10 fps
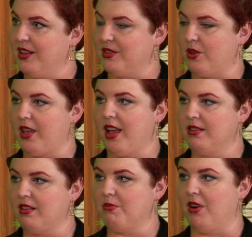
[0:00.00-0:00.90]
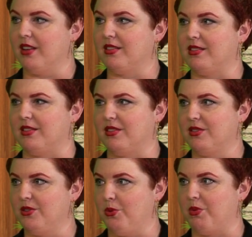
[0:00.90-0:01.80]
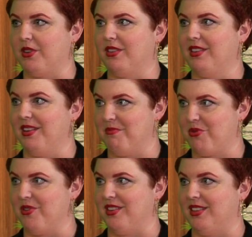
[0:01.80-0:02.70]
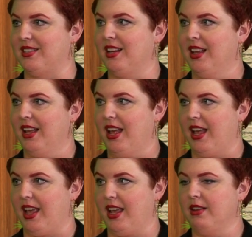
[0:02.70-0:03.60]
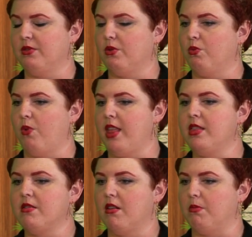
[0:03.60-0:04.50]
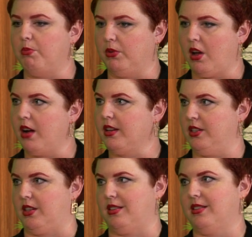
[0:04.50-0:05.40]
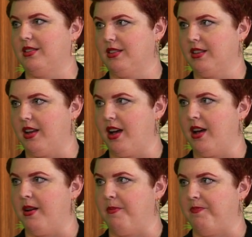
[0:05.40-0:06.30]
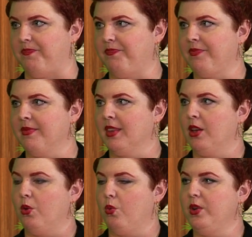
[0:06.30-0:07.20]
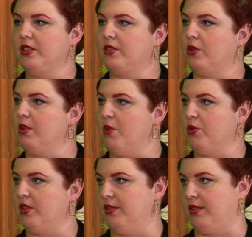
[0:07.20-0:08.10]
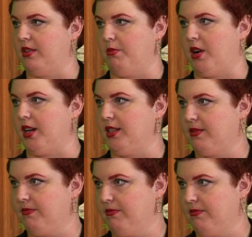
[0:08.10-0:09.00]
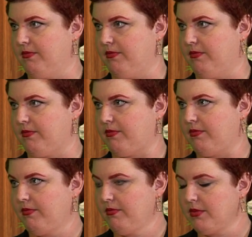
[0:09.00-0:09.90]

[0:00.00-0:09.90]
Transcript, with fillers: So the hands-on process is super important. And when there are blockages, um, yeah. we store emotions in our bodies. Absolutely.